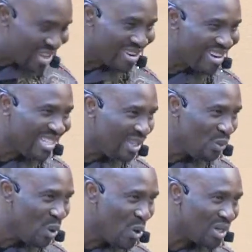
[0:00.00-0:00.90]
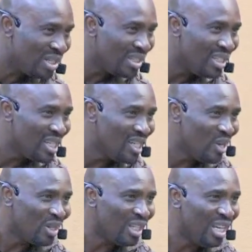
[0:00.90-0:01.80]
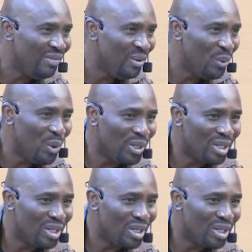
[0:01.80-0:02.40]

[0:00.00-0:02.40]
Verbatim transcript: written word, not the living word.